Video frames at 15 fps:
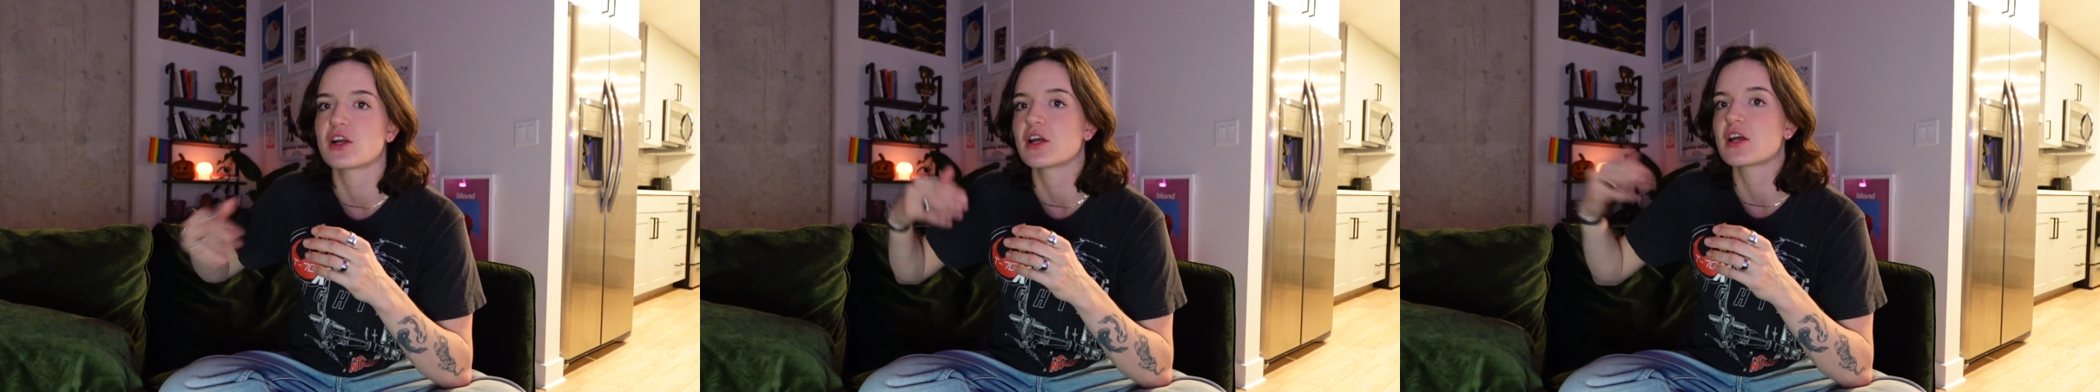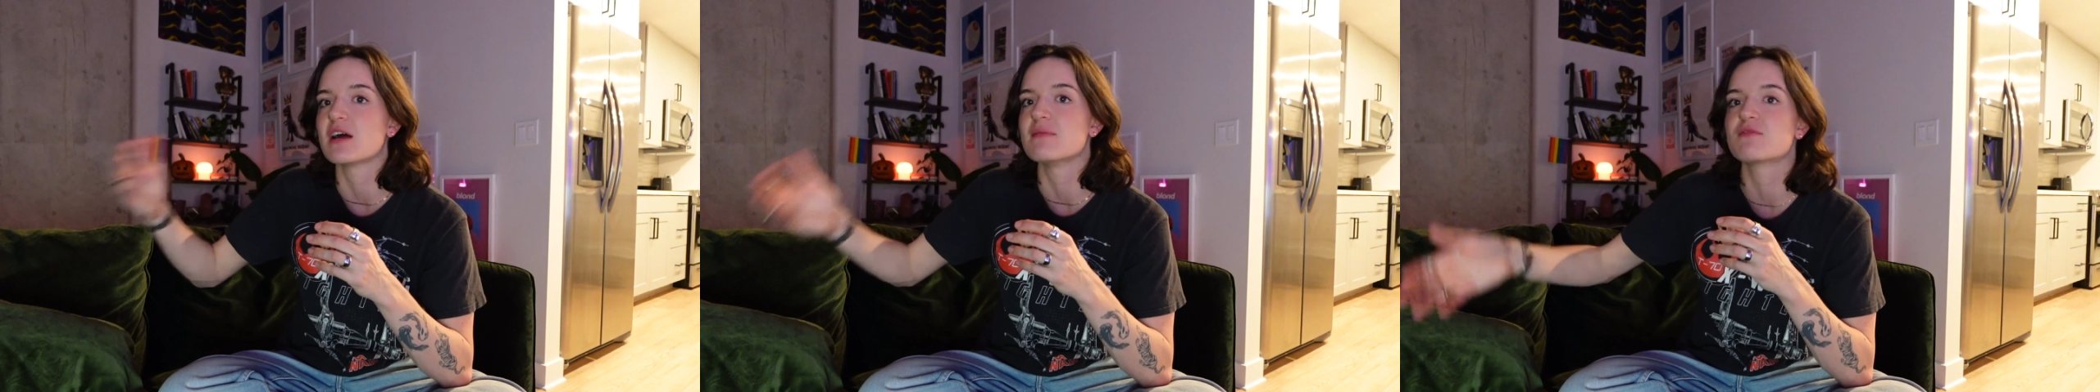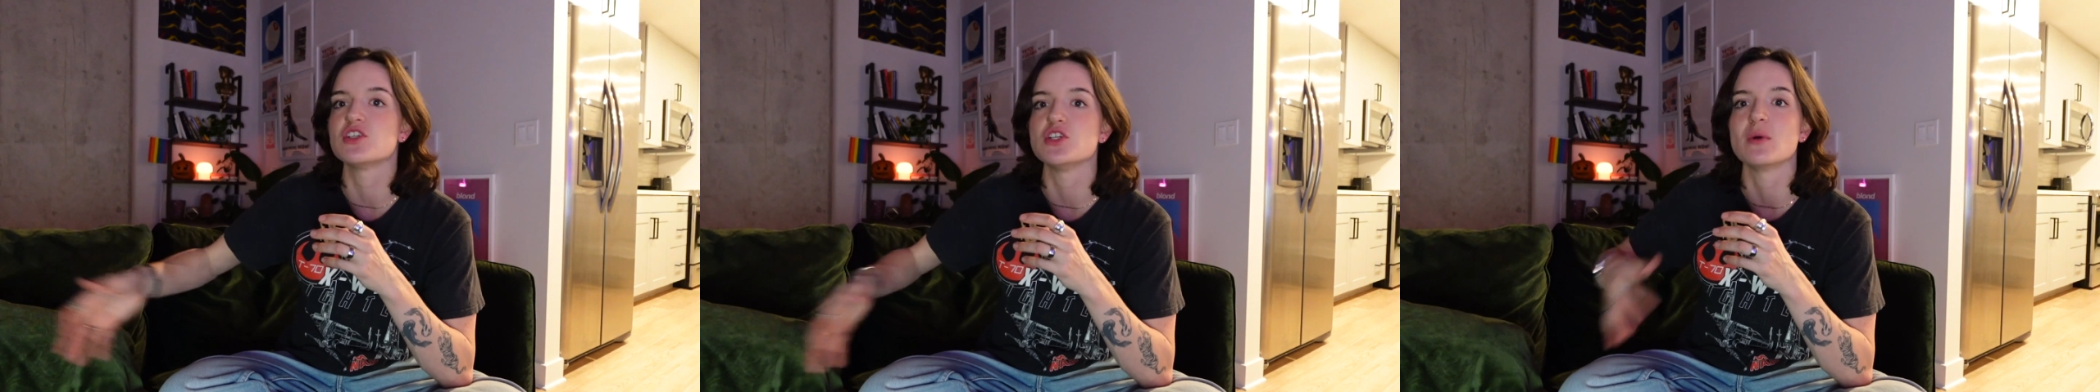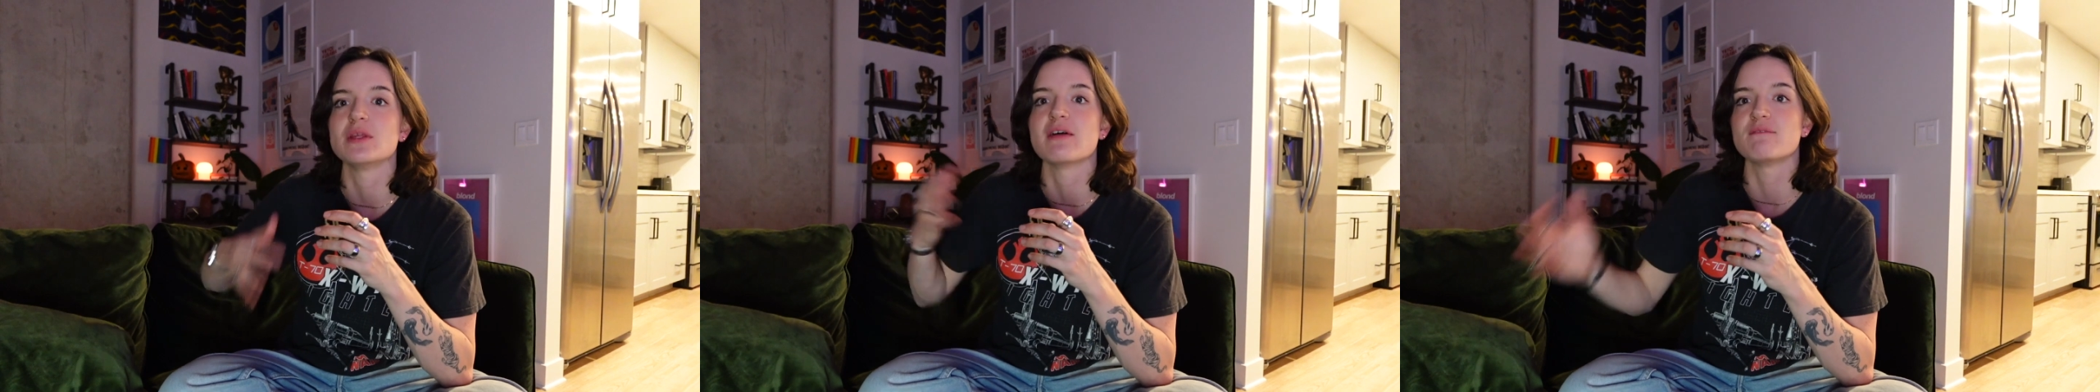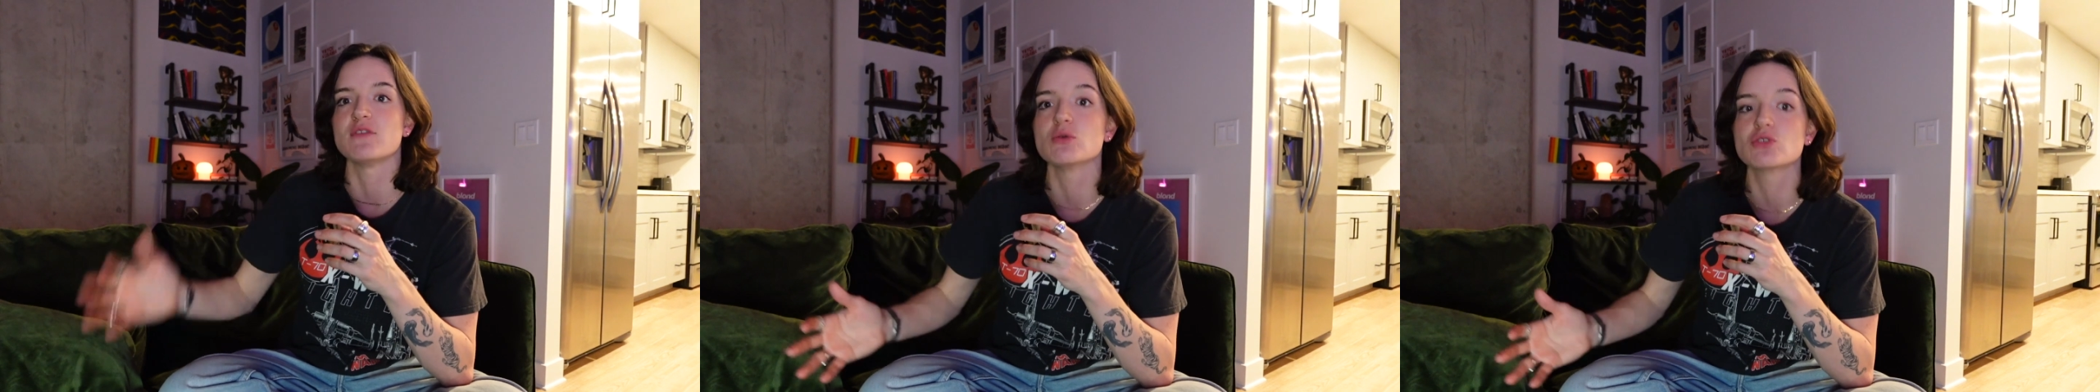gonna come for you in
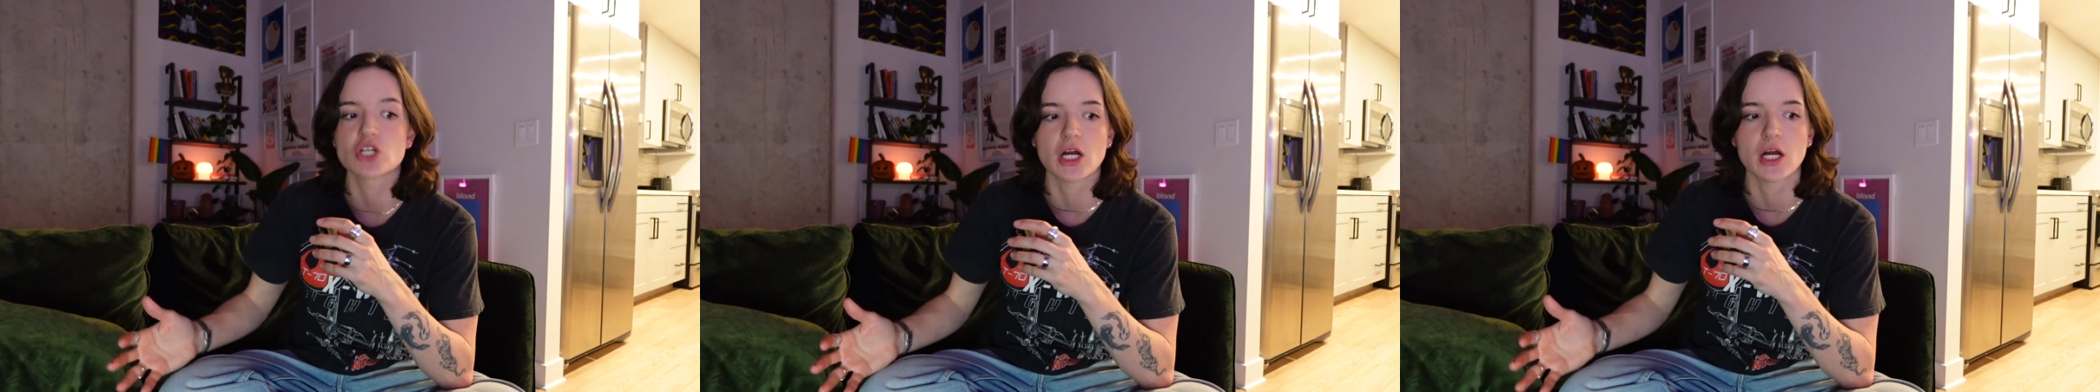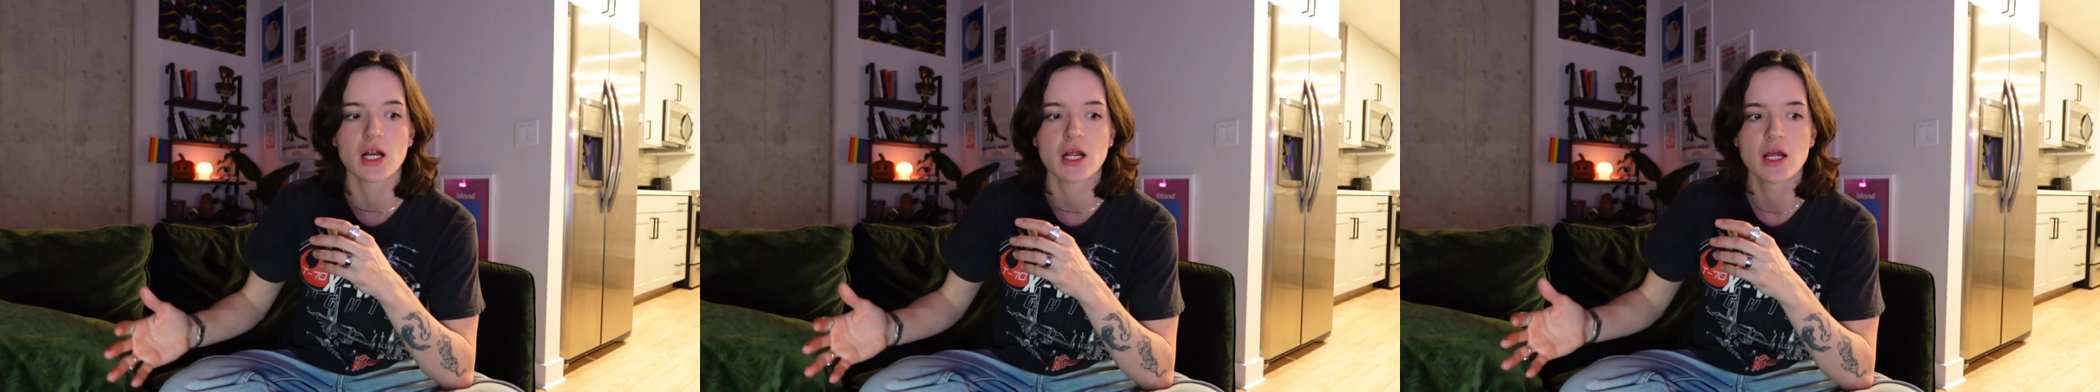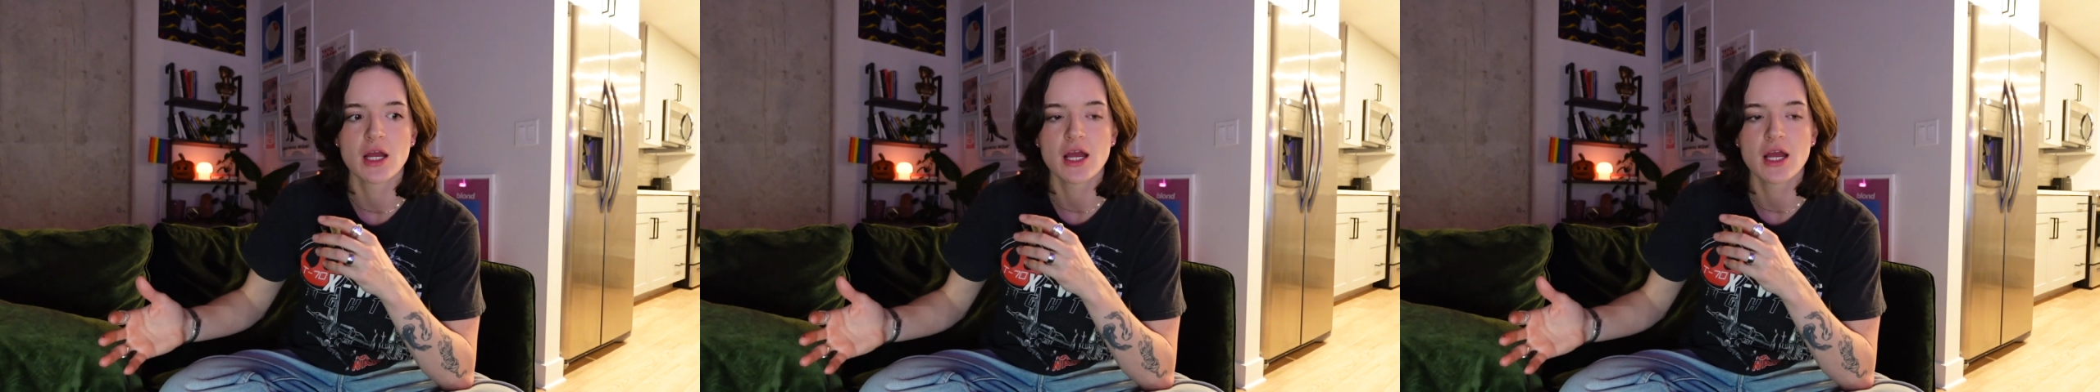the future.